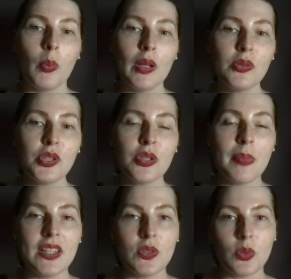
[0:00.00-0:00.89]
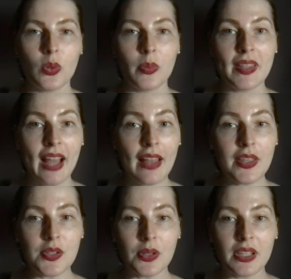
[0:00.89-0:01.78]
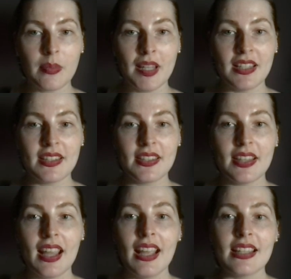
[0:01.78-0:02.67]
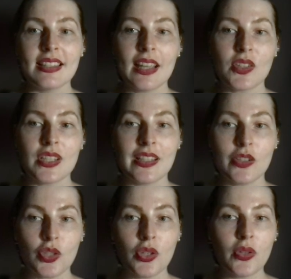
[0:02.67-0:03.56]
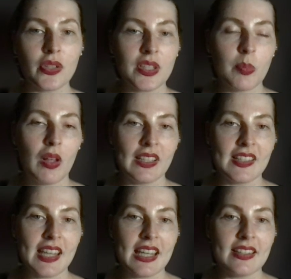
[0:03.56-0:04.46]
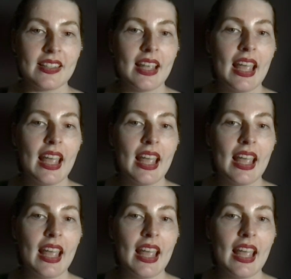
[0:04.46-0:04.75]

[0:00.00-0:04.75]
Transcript: Wills should be stored with other documents such as insurance policies,